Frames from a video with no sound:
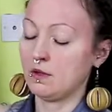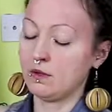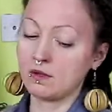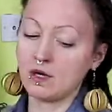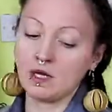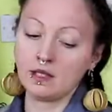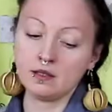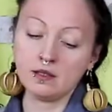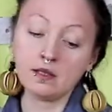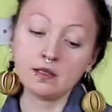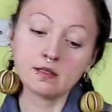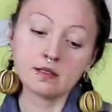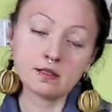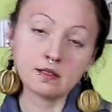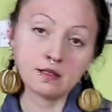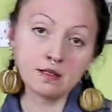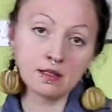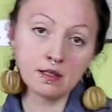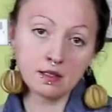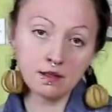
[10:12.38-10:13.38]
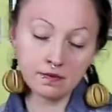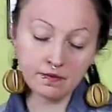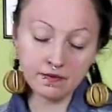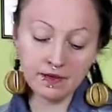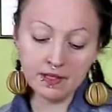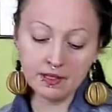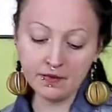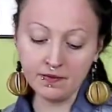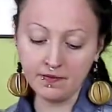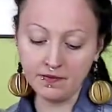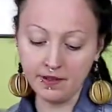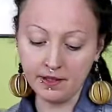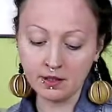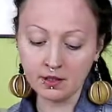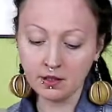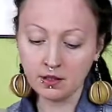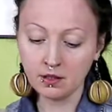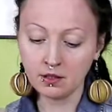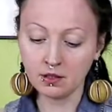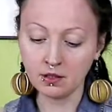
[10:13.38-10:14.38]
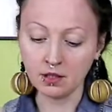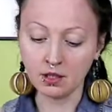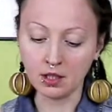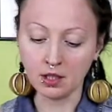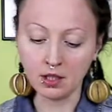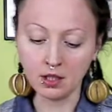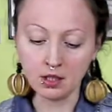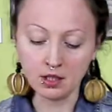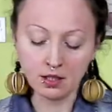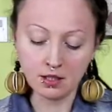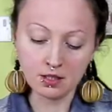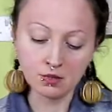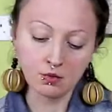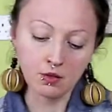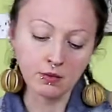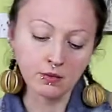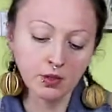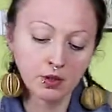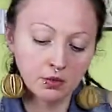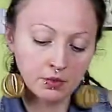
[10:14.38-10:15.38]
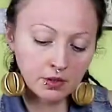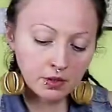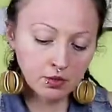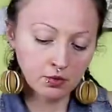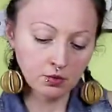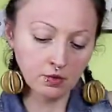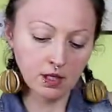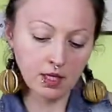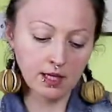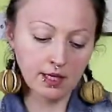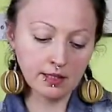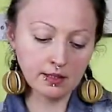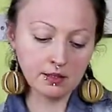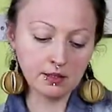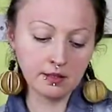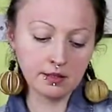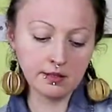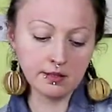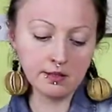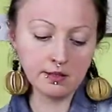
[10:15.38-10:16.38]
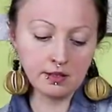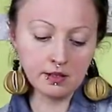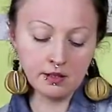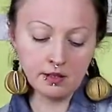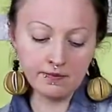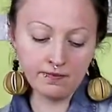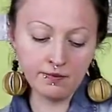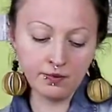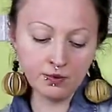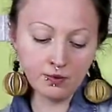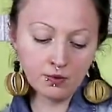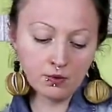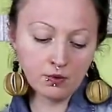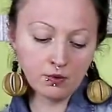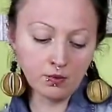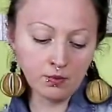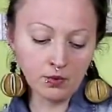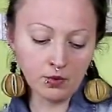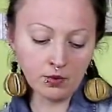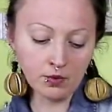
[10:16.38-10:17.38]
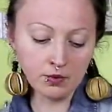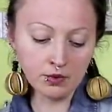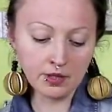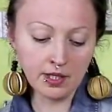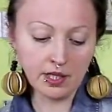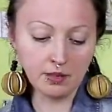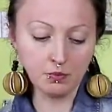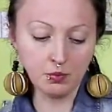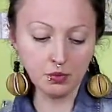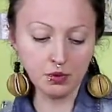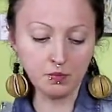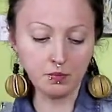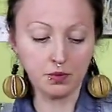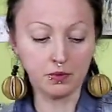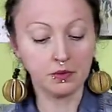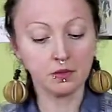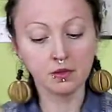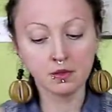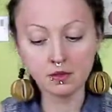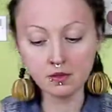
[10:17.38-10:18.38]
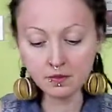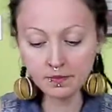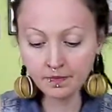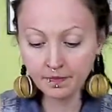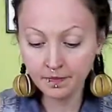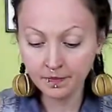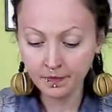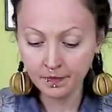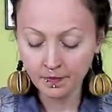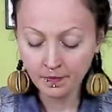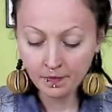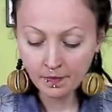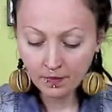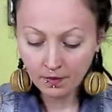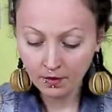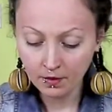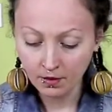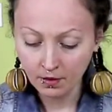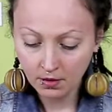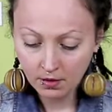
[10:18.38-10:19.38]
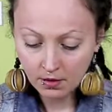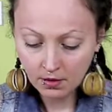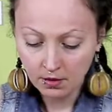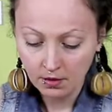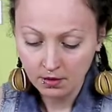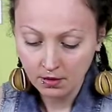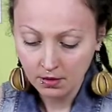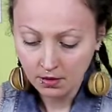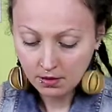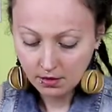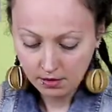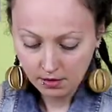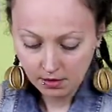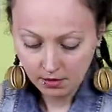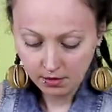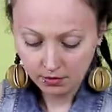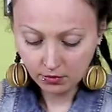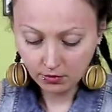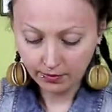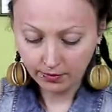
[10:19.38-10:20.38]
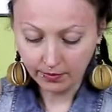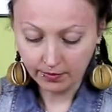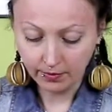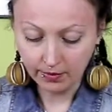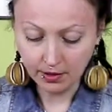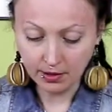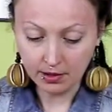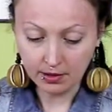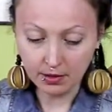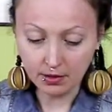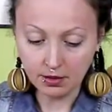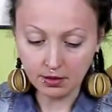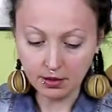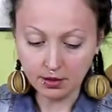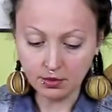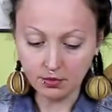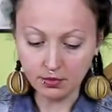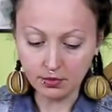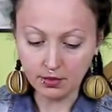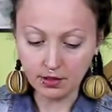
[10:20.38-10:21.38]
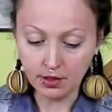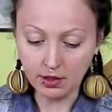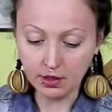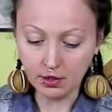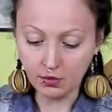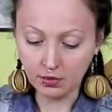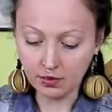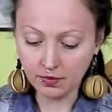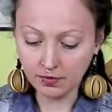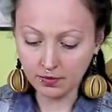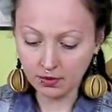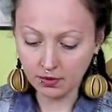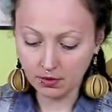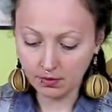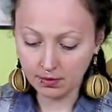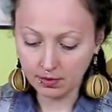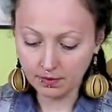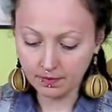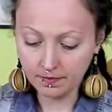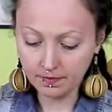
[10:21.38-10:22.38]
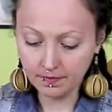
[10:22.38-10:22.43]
Right, it's still very thick, so I'm going to add a few more tablespoons to get it into the liquid form.